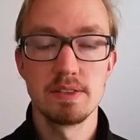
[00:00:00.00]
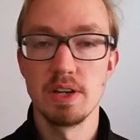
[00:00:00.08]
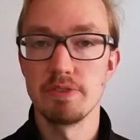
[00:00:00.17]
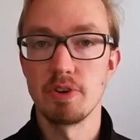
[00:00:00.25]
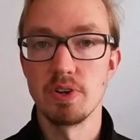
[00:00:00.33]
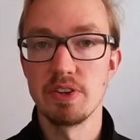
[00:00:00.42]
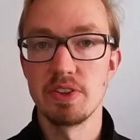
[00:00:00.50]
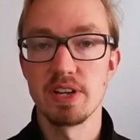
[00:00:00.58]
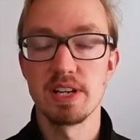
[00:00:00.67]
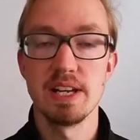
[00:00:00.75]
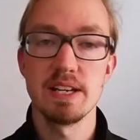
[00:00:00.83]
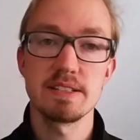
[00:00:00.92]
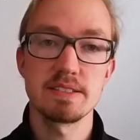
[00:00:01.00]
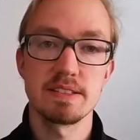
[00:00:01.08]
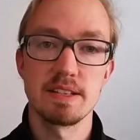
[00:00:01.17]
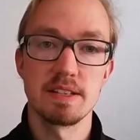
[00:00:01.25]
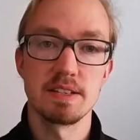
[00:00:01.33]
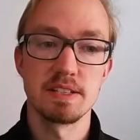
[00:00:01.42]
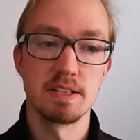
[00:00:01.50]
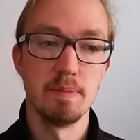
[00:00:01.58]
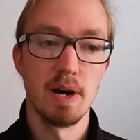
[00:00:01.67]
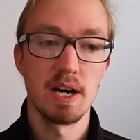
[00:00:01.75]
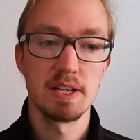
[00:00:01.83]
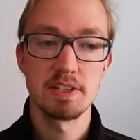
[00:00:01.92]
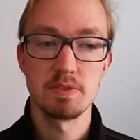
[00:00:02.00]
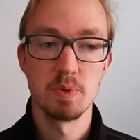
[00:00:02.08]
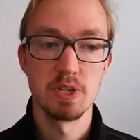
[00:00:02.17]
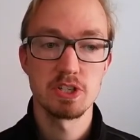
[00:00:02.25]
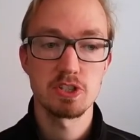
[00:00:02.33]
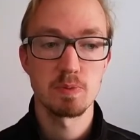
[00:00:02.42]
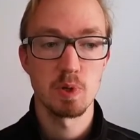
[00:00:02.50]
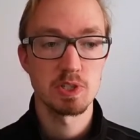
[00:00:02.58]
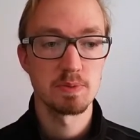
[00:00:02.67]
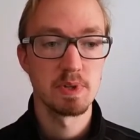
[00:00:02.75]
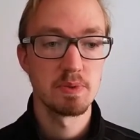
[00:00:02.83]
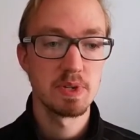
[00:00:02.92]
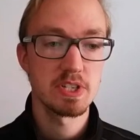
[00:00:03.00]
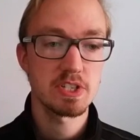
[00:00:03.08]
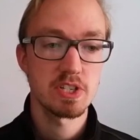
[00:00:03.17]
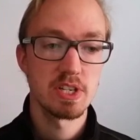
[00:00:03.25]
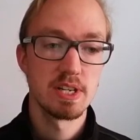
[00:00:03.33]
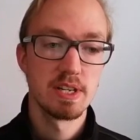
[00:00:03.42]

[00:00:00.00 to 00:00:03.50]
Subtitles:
You have only the class, demand, wish, possible wish,